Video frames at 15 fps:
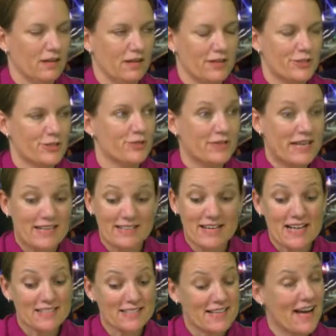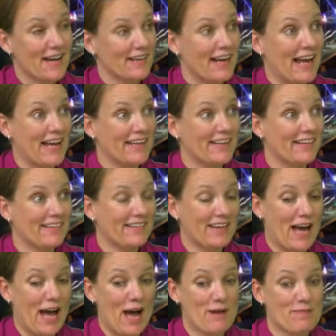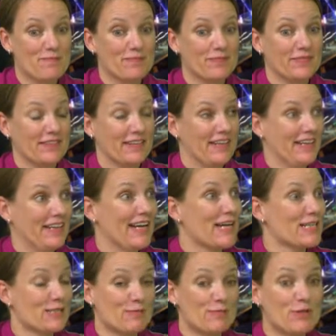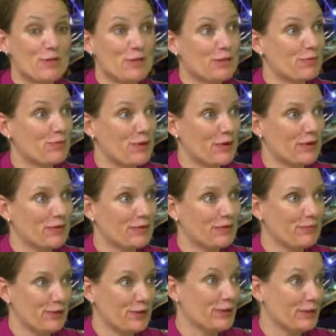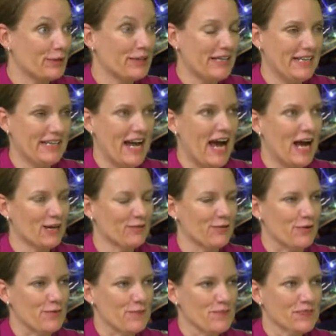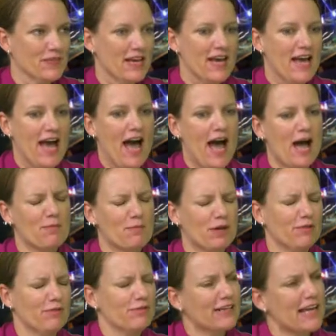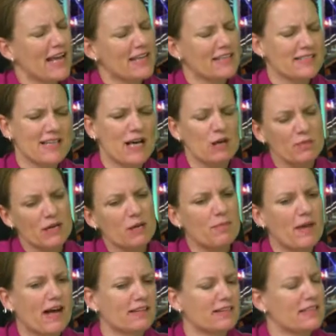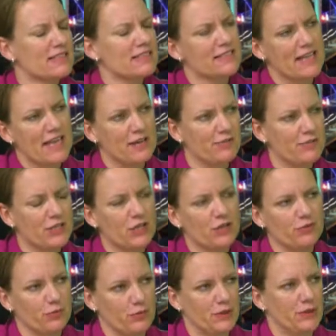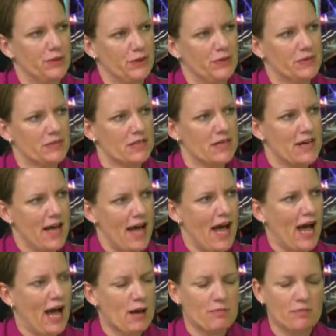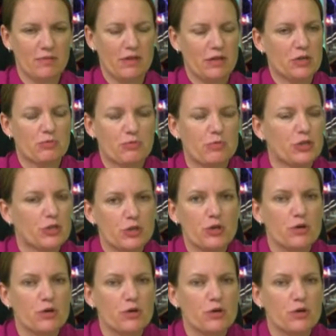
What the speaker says: Sure, that does sound like some news worth looking out for. Renee, tell me about the safety of Windows. Would you